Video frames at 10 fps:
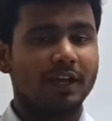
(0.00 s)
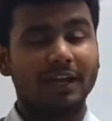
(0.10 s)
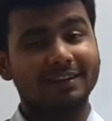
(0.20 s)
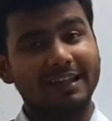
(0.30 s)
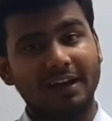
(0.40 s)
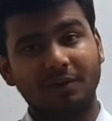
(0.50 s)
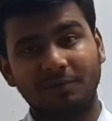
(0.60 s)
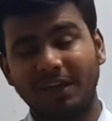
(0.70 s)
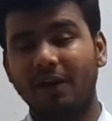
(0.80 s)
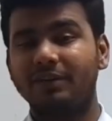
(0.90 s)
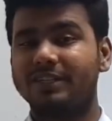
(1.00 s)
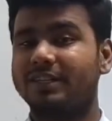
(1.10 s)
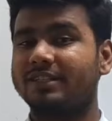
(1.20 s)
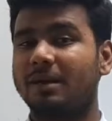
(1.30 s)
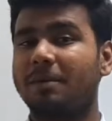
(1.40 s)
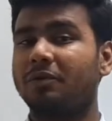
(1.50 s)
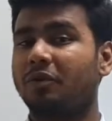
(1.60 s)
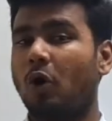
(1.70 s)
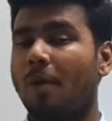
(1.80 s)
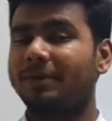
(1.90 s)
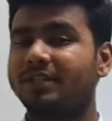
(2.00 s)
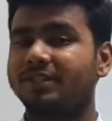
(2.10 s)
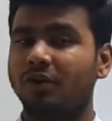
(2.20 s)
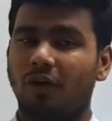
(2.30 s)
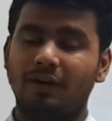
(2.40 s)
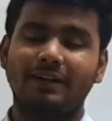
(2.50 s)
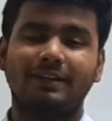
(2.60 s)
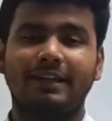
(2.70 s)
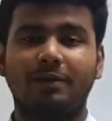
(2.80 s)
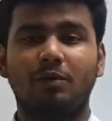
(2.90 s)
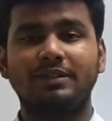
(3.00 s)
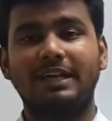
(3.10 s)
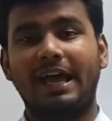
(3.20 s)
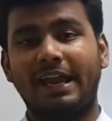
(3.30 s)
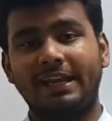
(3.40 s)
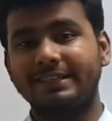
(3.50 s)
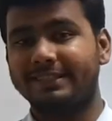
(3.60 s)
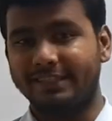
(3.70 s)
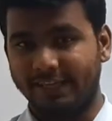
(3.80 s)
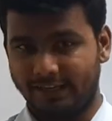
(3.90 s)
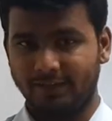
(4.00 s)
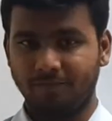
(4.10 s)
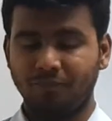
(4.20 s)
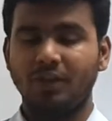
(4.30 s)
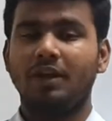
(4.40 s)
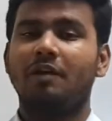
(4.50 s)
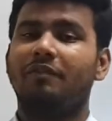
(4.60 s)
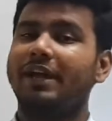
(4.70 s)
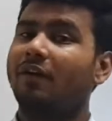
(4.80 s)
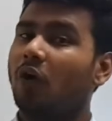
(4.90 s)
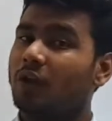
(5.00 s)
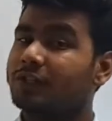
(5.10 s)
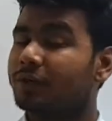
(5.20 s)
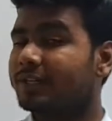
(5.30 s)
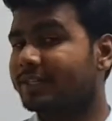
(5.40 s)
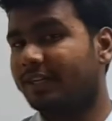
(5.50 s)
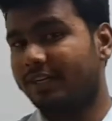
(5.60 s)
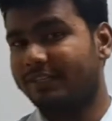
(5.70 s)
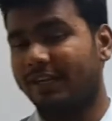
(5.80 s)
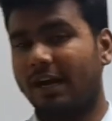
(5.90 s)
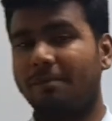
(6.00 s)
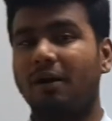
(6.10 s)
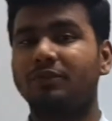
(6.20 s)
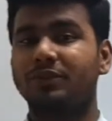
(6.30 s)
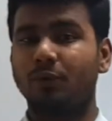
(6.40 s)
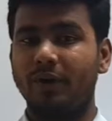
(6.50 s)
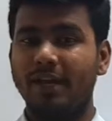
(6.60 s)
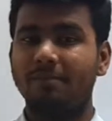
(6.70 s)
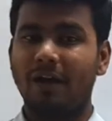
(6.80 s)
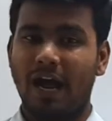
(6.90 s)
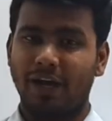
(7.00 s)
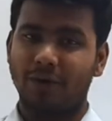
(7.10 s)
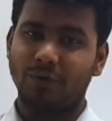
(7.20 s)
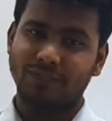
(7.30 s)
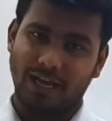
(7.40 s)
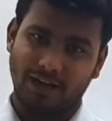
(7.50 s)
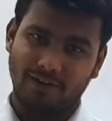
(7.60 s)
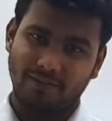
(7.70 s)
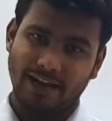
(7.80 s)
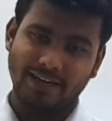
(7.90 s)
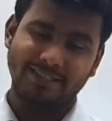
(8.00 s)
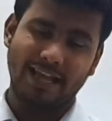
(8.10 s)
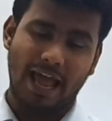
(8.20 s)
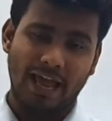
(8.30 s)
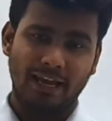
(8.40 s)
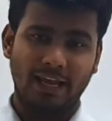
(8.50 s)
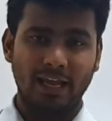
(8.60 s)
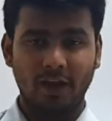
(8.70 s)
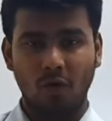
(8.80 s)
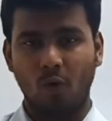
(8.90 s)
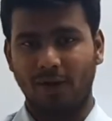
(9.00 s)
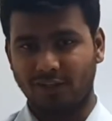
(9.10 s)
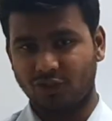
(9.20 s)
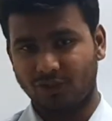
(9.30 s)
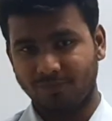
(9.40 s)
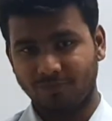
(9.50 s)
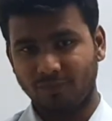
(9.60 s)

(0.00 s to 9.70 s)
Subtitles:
In that, we have discussed about common salt, that was NaCl. We have also discussed about sodium hydroxide, that is NaOH.